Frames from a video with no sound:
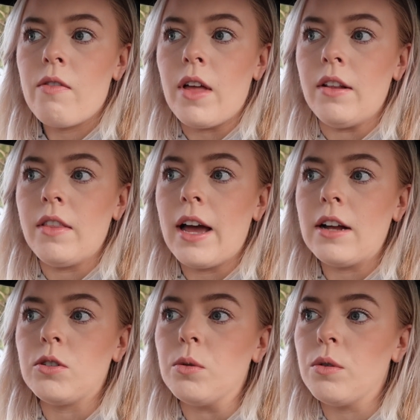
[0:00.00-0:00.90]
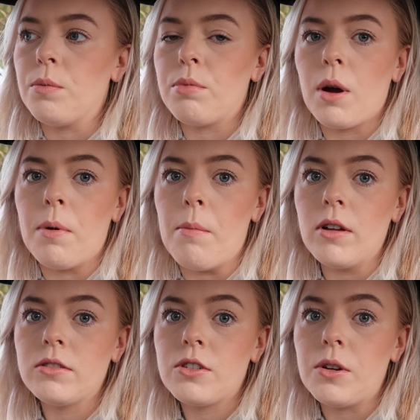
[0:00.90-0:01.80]
than the actual proper
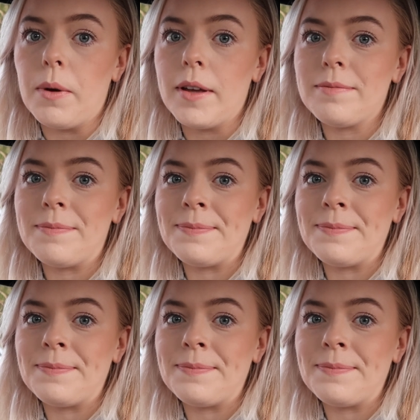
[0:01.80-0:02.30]
mods to it.